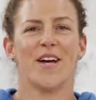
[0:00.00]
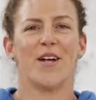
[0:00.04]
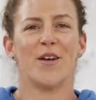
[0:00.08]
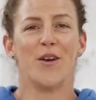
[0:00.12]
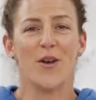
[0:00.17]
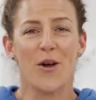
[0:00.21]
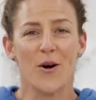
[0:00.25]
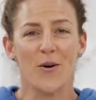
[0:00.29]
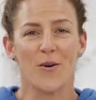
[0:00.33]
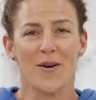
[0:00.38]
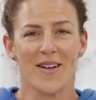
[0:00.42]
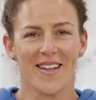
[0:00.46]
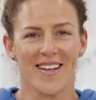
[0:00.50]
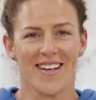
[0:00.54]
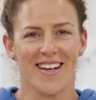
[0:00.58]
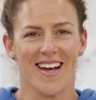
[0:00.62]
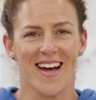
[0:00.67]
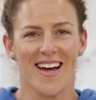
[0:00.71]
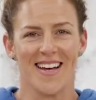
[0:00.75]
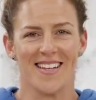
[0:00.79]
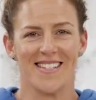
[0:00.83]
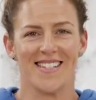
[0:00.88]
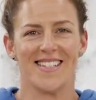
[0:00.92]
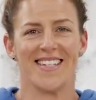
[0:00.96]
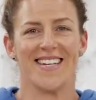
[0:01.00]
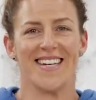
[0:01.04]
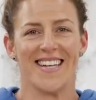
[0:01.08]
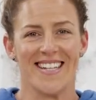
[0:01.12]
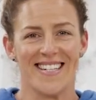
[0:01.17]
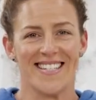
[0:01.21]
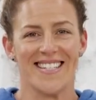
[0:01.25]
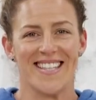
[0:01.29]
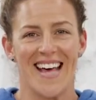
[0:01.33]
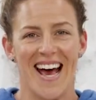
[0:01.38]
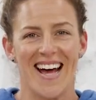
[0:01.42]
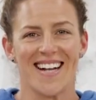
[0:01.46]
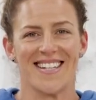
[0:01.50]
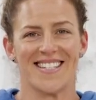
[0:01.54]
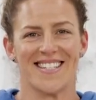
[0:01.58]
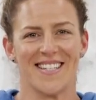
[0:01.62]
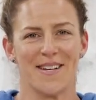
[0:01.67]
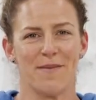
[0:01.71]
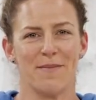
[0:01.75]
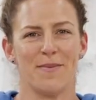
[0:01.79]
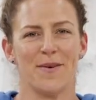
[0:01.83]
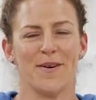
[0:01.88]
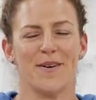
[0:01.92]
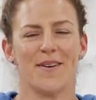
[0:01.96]
No, really guys, it's that
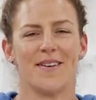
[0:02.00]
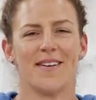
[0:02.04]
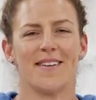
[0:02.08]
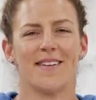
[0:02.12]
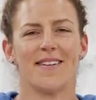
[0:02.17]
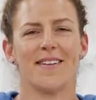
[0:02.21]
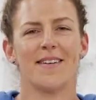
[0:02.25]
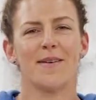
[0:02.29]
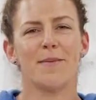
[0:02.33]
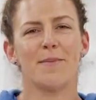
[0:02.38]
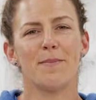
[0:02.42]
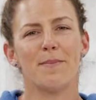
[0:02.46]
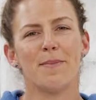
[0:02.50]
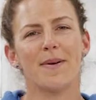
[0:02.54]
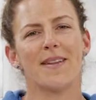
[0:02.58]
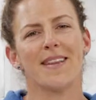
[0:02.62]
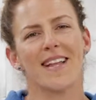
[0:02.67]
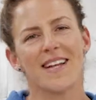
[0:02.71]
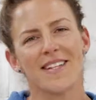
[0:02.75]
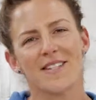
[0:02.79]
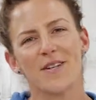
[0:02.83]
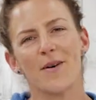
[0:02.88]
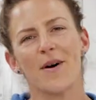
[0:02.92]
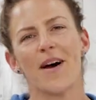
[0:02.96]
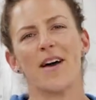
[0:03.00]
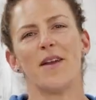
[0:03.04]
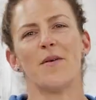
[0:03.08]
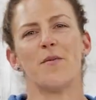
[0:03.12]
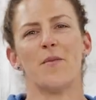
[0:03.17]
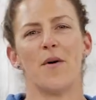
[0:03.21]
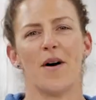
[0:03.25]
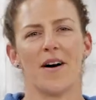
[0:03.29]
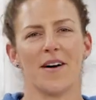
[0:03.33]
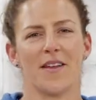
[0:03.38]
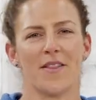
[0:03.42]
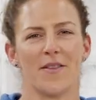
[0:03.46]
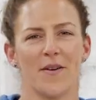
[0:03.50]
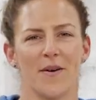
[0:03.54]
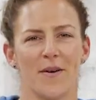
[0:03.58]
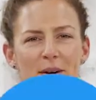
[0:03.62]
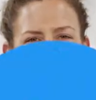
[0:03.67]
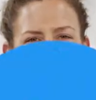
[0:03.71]
simple. But let's go ahead and walk through